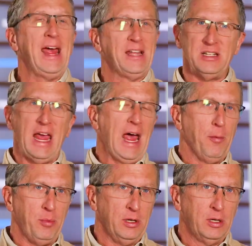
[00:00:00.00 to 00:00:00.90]
hasn't
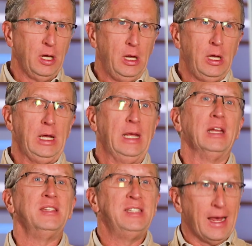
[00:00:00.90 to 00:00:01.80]
happened in
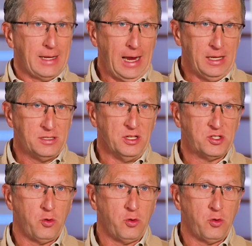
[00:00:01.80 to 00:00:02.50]
a decade, since